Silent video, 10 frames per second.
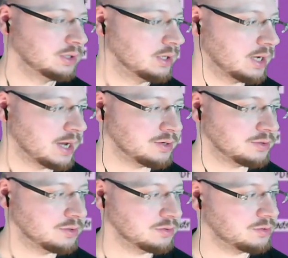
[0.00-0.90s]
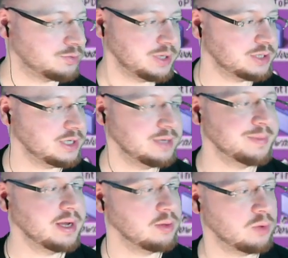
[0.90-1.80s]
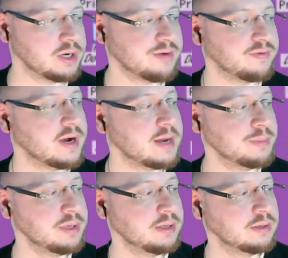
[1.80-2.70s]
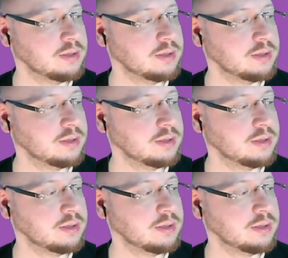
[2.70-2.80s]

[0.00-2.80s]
I don't know, tweet, email, whatever at me.